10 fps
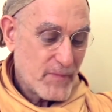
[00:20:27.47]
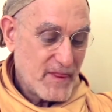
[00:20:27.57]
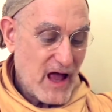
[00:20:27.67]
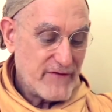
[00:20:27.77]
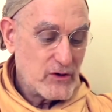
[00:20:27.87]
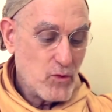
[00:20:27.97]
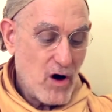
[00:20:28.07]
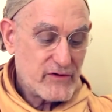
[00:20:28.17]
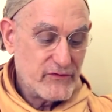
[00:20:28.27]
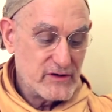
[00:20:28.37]
Having
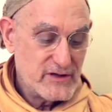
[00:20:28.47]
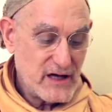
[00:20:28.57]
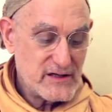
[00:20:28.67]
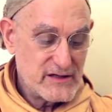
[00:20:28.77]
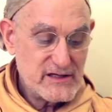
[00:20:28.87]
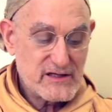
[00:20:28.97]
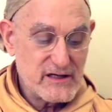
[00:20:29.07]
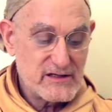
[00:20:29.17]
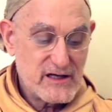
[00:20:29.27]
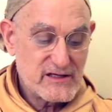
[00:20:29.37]
walked for a
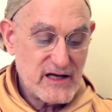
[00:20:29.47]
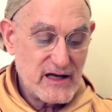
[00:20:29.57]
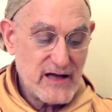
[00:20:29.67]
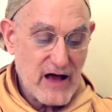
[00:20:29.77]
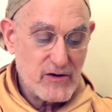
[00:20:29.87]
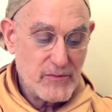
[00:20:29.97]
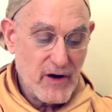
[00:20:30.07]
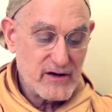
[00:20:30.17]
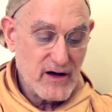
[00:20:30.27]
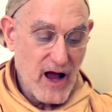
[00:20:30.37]
distance, they sat down
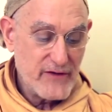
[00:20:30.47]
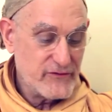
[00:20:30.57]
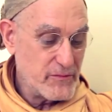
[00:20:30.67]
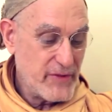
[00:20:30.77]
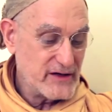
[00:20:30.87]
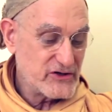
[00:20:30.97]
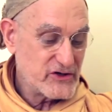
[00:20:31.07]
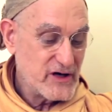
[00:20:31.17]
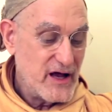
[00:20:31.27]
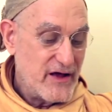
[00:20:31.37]
upon an ivory
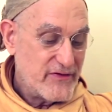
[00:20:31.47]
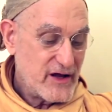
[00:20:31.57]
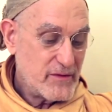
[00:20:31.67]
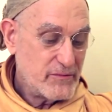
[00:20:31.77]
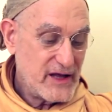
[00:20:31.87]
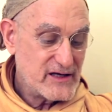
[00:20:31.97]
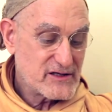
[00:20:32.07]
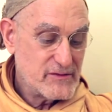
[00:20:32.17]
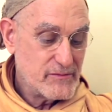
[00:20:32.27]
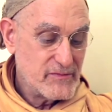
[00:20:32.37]
bench that had been
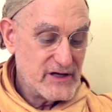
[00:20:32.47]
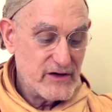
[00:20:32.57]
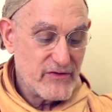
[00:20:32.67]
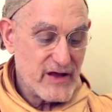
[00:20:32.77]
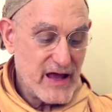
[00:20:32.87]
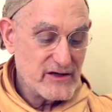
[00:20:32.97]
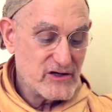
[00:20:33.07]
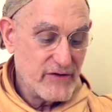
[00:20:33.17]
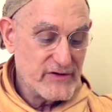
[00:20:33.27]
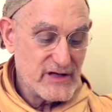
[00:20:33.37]
placed near the edge
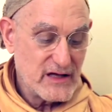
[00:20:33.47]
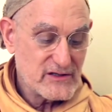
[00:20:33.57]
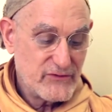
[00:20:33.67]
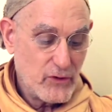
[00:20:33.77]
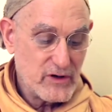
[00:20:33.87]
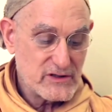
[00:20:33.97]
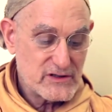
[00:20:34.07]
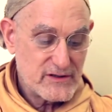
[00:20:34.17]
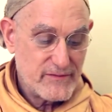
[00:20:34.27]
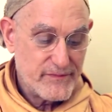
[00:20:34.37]
of a dense
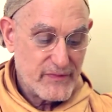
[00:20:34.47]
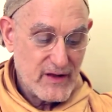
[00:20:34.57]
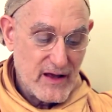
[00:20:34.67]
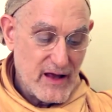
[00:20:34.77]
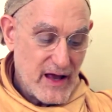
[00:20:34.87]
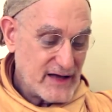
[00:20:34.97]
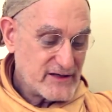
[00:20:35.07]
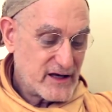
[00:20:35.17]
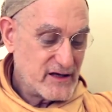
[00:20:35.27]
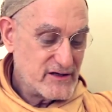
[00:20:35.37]
forest. As
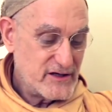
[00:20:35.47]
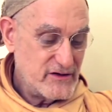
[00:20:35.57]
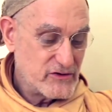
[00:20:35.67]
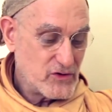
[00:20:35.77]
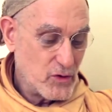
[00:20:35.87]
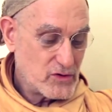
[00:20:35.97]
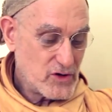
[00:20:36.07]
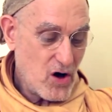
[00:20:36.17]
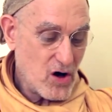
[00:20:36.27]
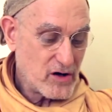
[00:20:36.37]
they continued to
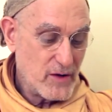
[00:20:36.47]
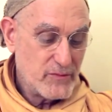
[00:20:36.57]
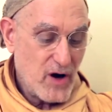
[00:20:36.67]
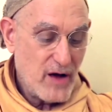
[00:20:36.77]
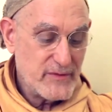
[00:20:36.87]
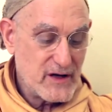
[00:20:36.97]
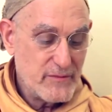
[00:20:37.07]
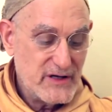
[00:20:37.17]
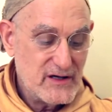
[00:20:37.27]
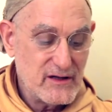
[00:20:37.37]
talk, a Brahmin
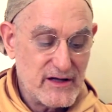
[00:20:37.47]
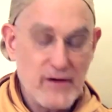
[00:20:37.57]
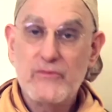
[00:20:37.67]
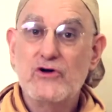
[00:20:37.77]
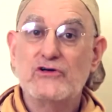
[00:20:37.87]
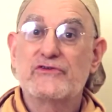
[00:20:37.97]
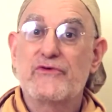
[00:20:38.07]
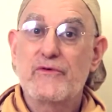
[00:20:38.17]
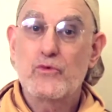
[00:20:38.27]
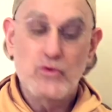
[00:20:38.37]
immediately emerged
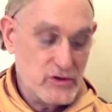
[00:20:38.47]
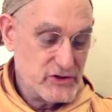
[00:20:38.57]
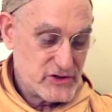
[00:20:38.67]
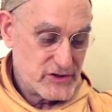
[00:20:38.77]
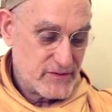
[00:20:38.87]
from the woods.